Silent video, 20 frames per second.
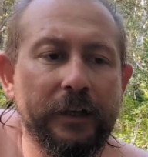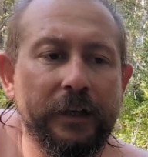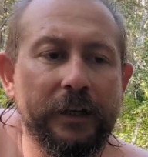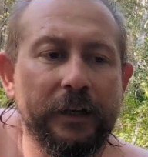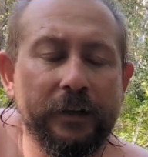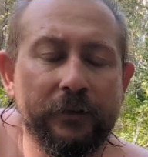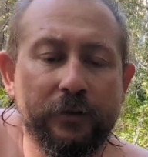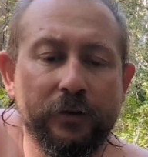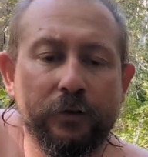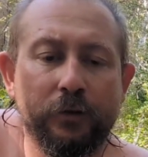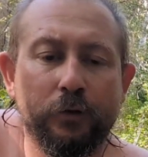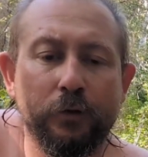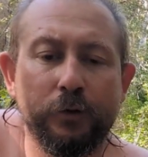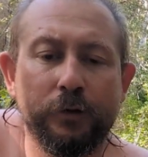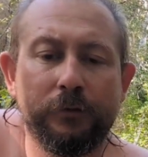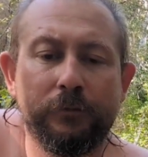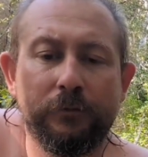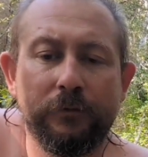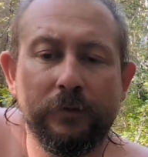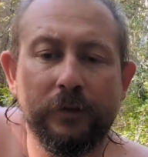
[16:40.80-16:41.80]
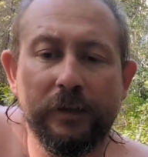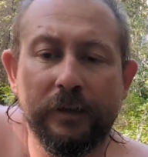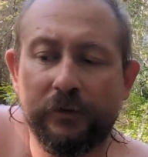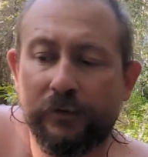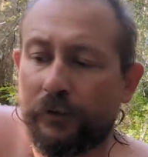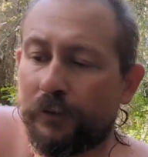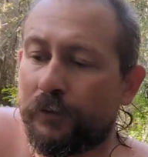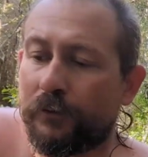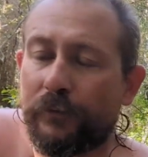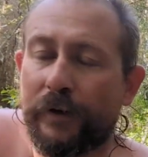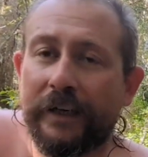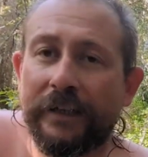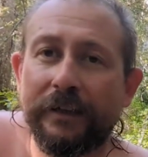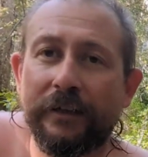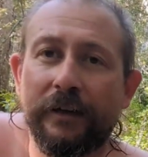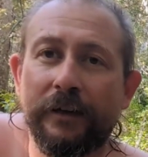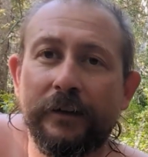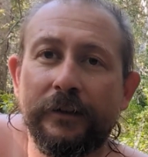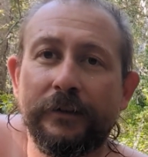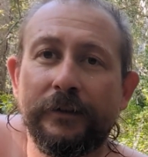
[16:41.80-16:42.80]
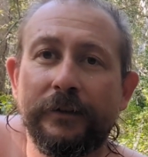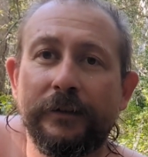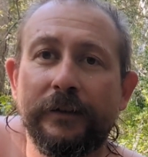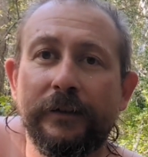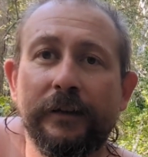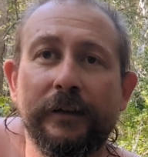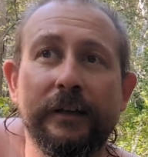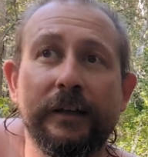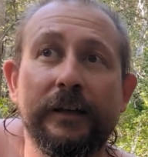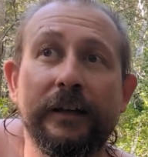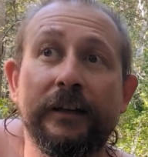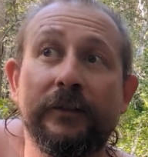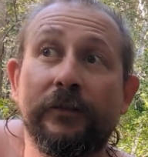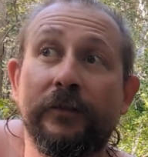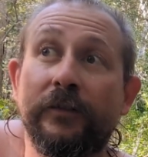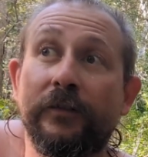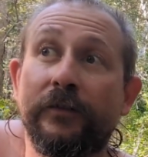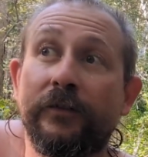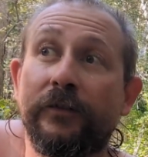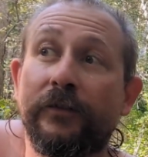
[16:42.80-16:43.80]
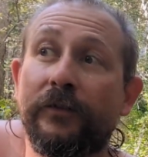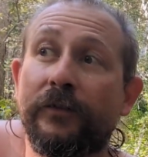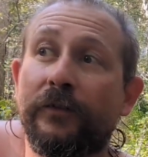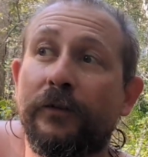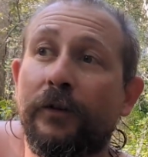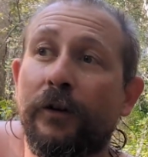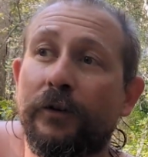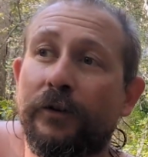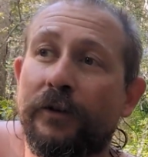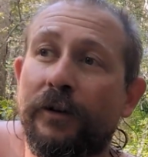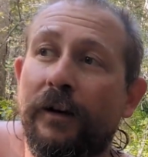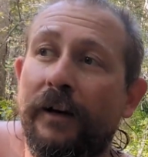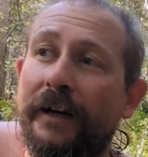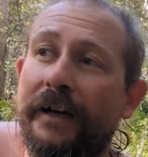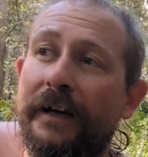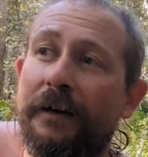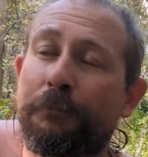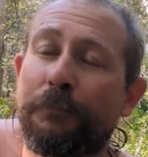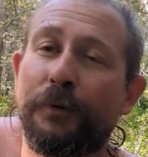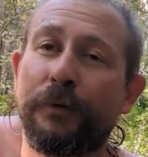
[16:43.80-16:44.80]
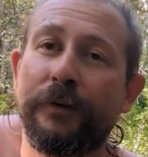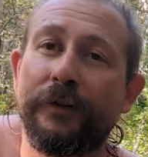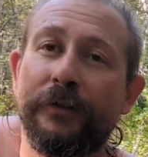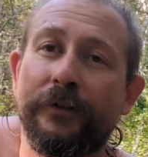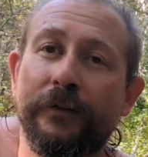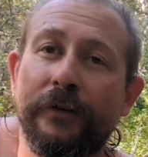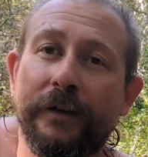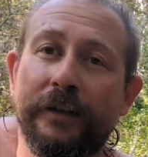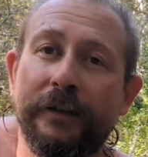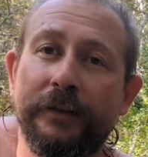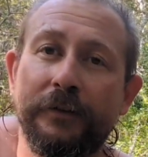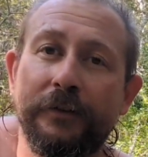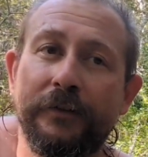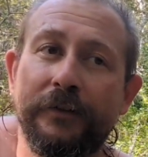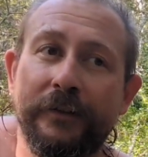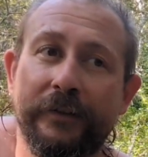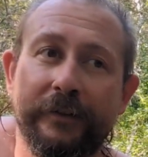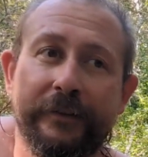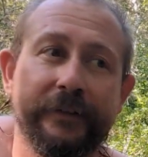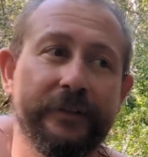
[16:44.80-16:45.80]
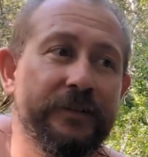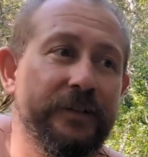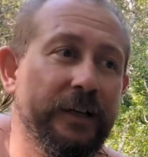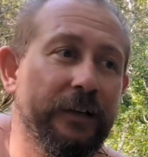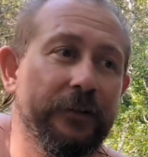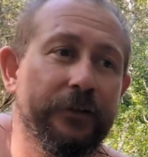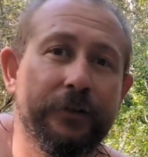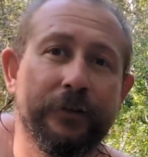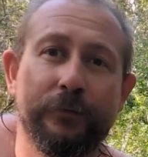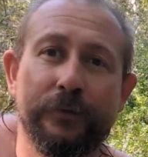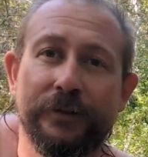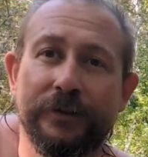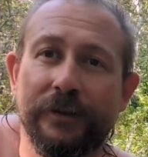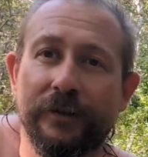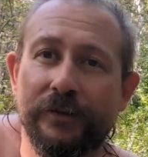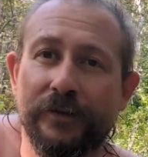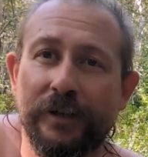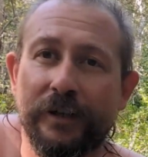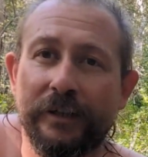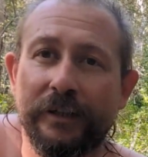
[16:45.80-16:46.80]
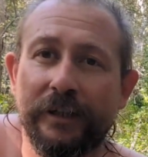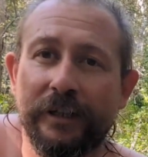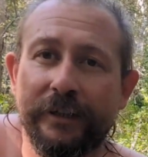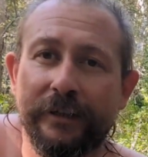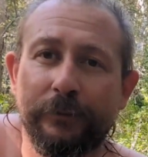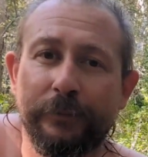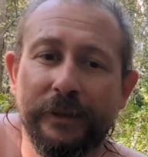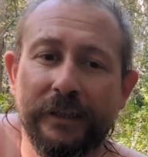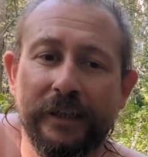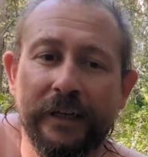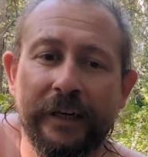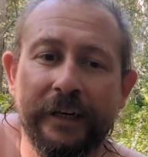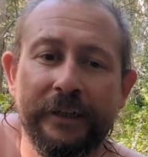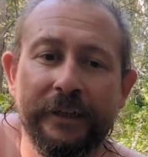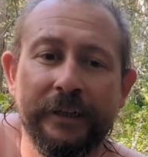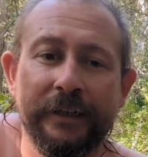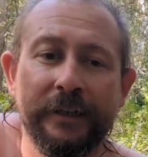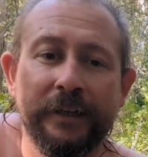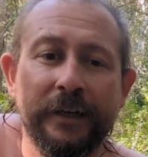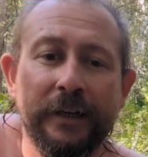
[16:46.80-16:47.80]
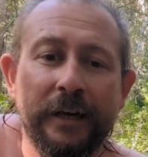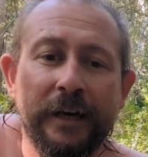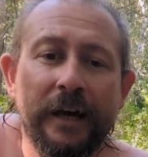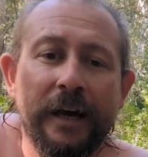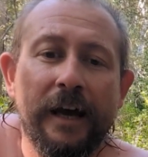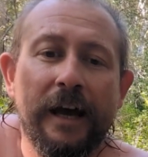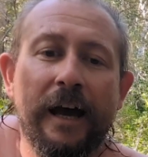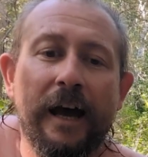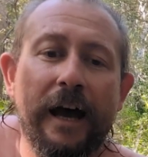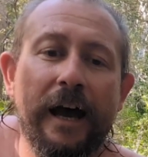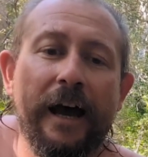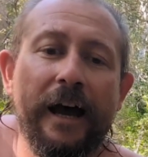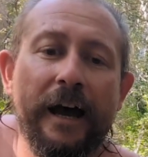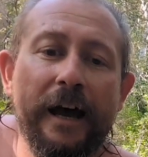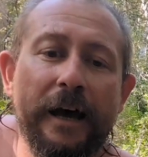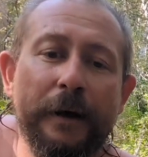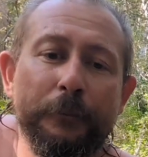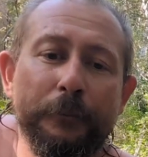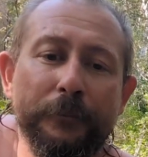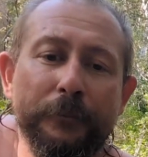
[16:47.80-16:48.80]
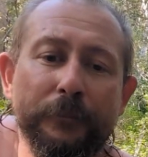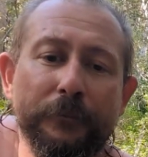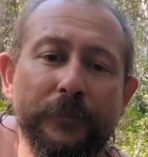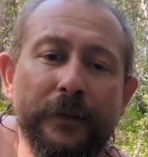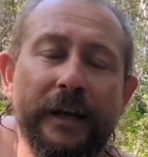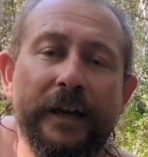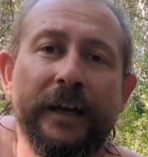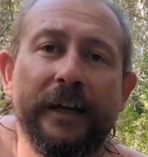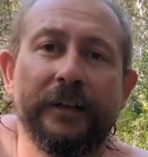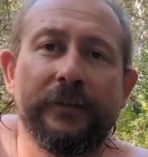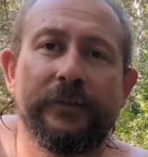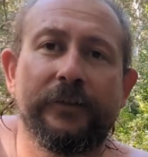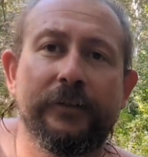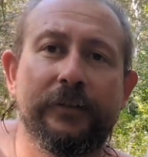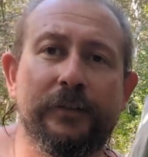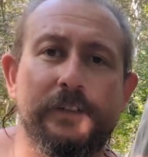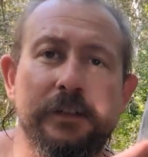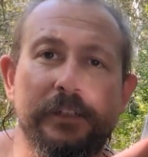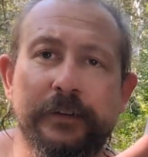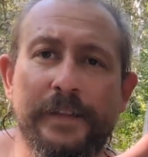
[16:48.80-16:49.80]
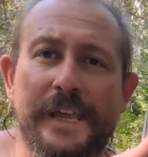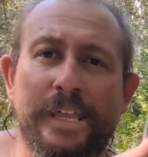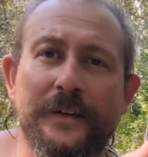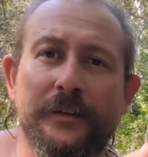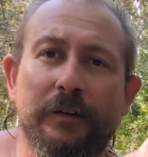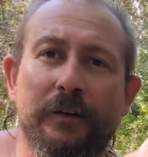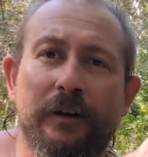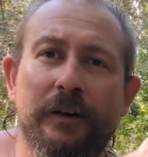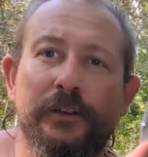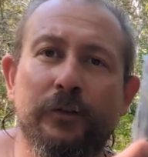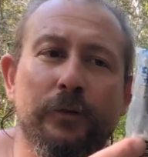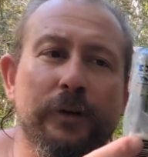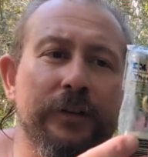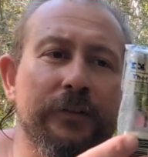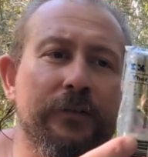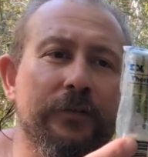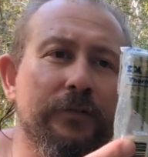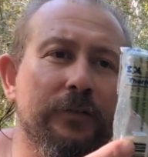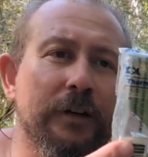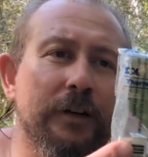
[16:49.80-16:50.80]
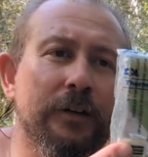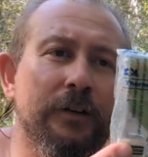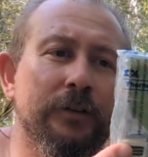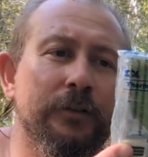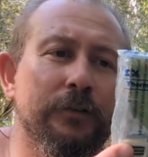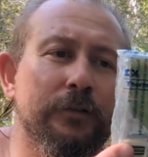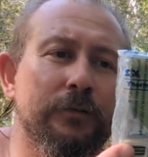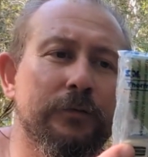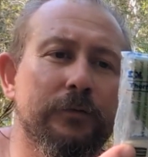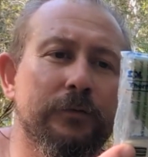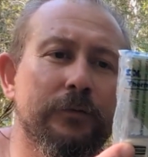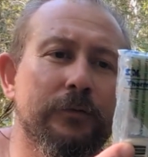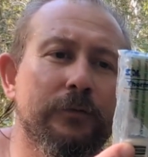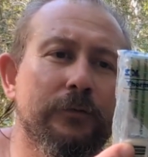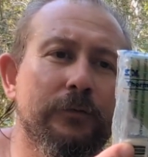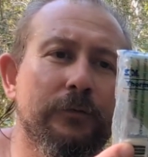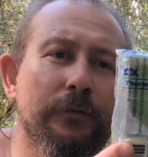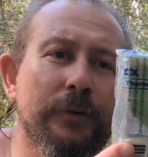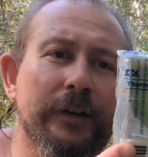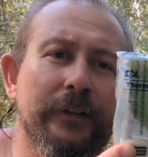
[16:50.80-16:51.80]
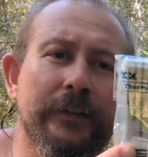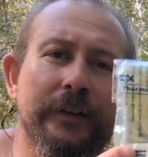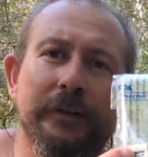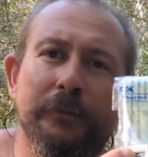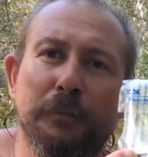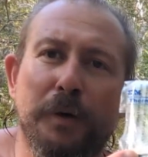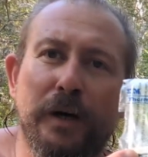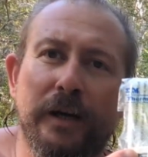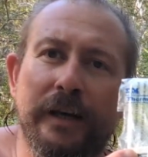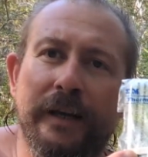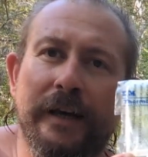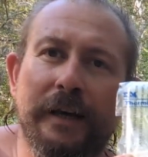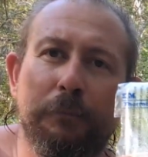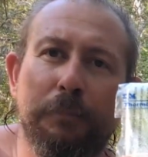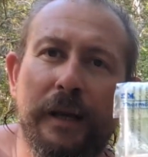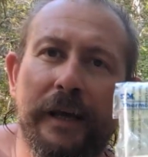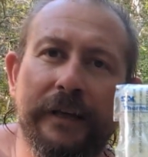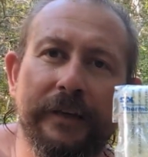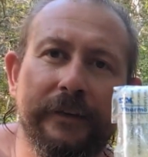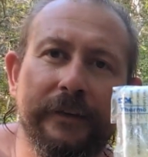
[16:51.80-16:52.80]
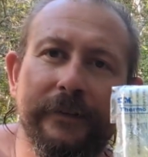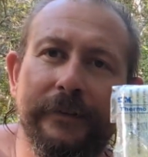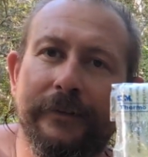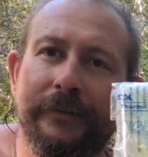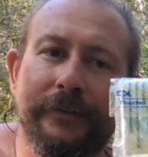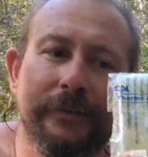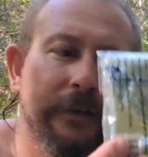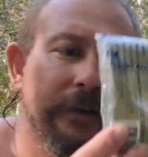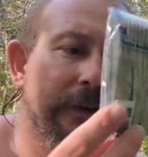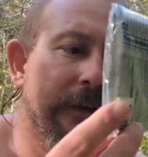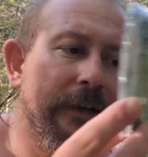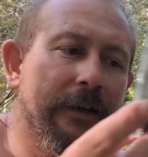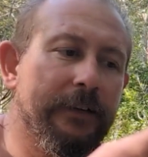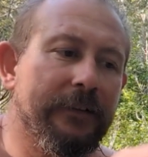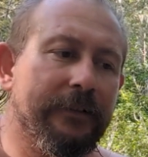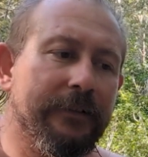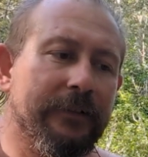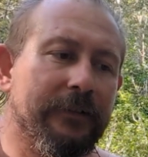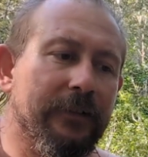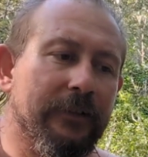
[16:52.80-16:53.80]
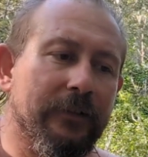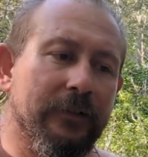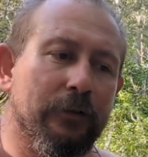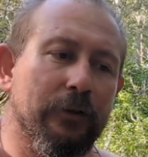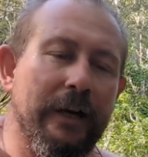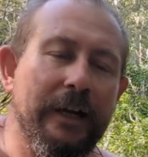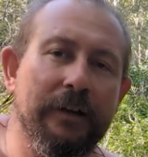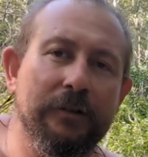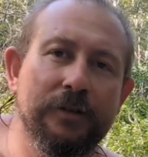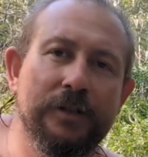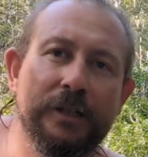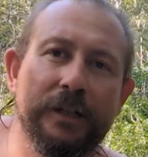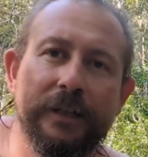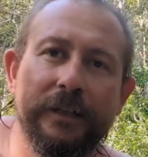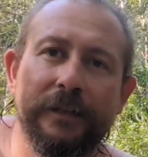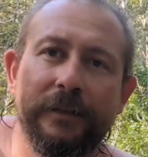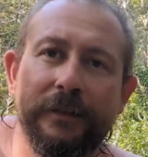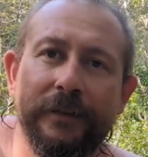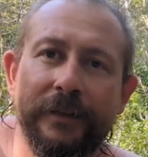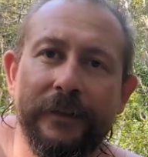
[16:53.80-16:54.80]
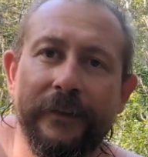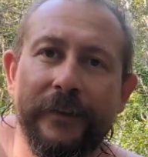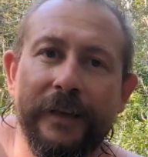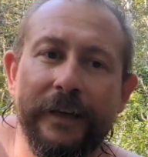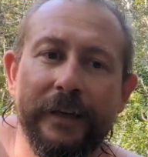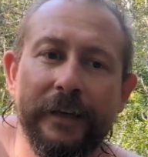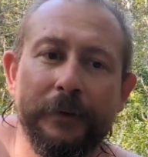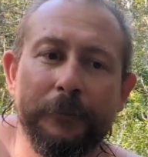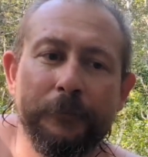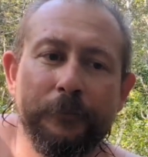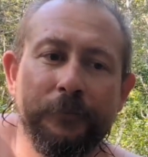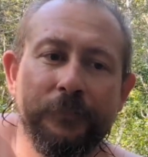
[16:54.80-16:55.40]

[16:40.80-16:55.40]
it's a good raincoat. It's got tie-out points so I can use it as a shelter, which I'll show you a little bit later. And just in that, I always throw one of these Mylar blankets just as a ground sheet in there.